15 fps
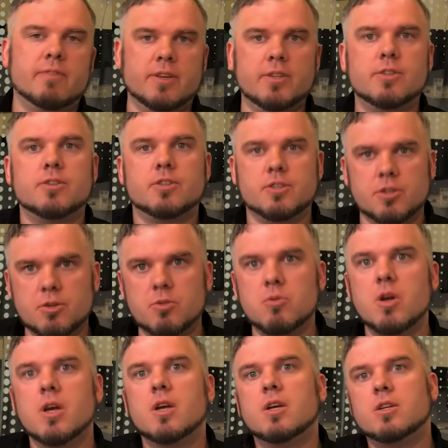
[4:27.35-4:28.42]
vendor
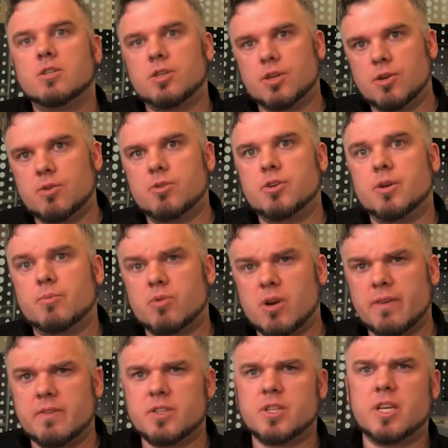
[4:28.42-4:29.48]
to security and
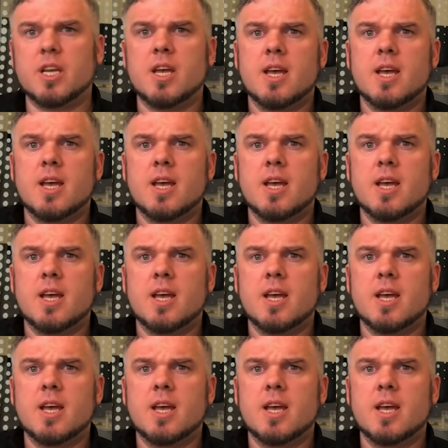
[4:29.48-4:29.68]
privacy,